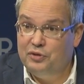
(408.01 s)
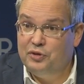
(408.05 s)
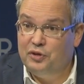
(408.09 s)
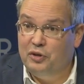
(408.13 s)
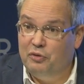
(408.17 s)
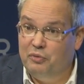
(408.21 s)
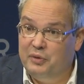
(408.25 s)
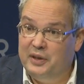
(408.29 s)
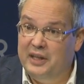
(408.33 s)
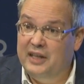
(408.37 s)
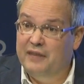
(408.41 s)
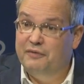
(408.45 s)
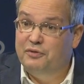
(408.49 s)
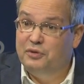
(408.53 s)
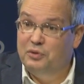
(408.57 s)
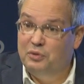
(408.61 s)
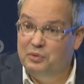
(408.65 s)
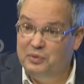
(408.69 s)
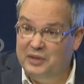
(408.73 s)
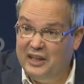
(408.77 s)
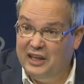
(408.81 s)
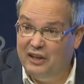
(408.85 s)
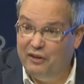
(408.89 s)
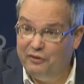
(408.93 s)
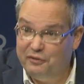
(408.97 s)
So we have to
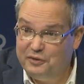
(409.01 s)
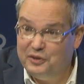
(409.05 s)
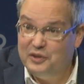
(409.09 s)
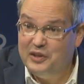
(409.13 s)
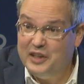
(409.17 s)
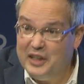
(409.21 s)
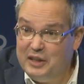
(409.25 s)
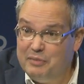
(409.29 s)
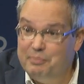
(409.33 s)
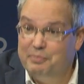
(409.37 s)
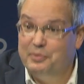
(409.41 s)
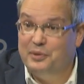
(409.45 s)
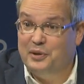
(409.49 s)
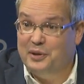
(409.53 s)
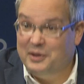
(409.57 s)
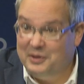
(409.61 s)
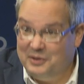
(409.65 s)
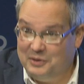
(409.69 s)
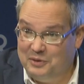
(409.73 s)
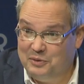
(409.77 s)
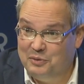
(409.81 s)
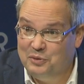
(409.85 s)
delve deeper,